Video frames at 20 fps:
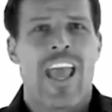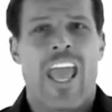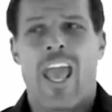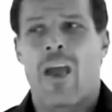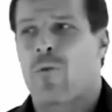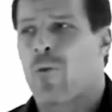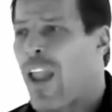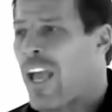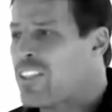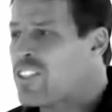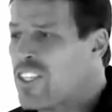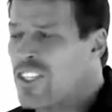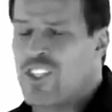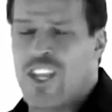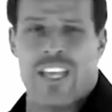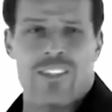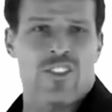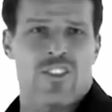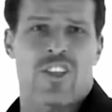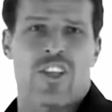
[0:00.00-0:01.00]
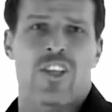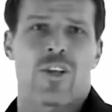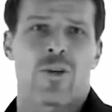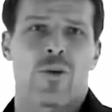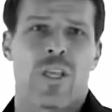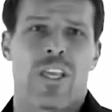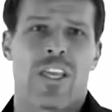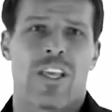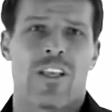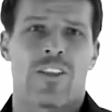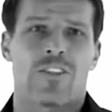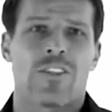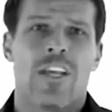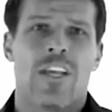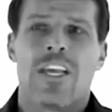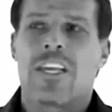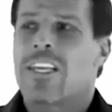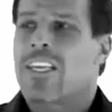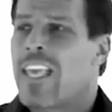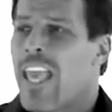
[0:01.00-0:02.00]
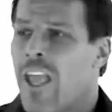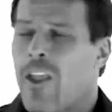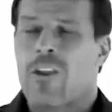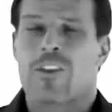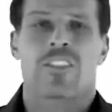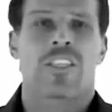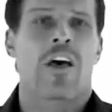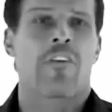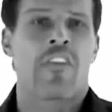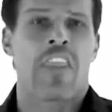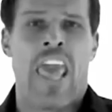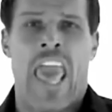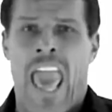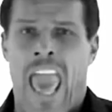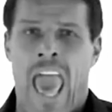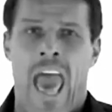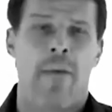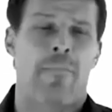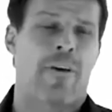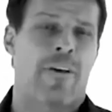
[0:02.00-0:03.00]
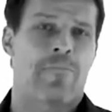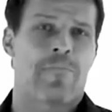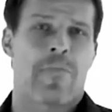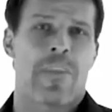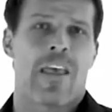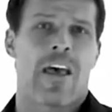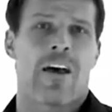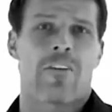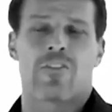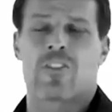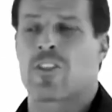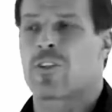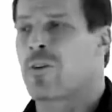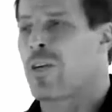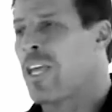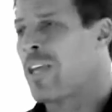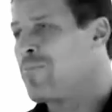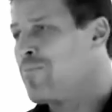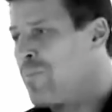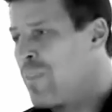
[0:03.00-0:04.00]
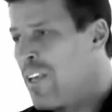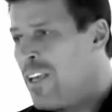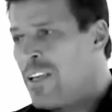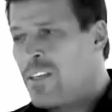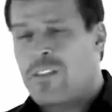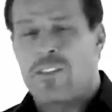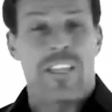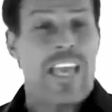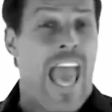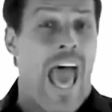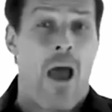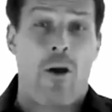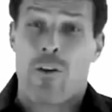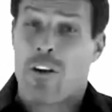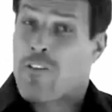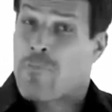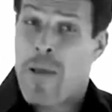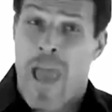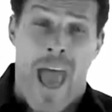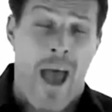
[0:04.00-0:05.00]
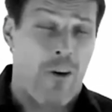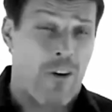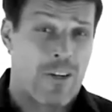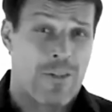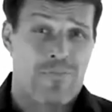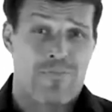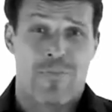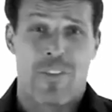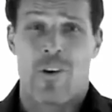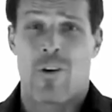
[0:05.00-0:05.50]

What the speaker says: And what I suggest to you is get yourself in the habit of doing the hour of power,